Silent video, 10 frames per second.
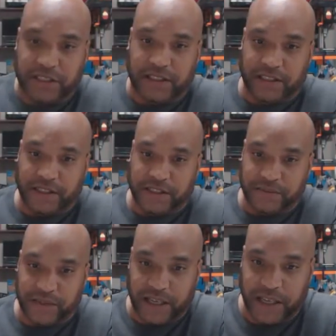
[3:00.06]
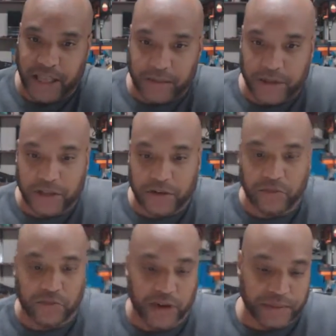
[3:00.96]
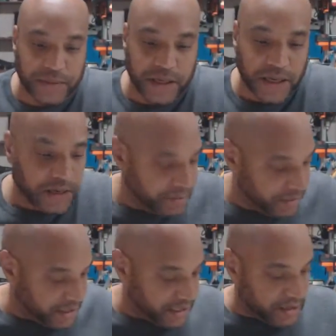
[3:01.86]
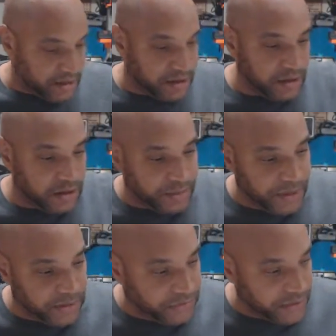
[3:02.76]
the sheath. Seems like it came a little ripped, but that could be